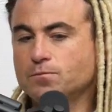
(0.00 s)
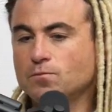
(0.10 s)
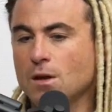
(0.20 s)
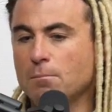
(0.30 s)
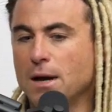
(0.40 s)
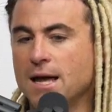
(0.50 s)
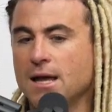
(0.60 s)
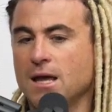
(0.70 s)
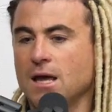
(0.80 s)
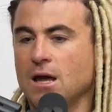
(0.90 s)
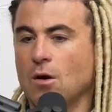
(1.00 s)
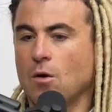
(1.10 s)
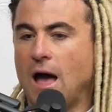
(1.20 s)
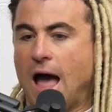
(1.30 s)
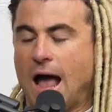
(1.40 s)
But
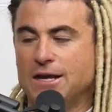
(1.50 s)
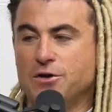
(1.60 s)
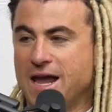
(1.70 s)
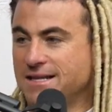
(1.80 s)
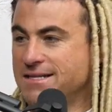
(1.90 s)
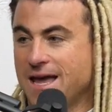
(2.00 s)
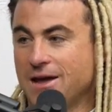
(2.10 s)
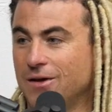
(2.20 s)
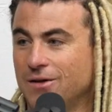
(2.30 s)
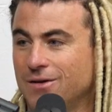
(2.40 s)
you can't scale.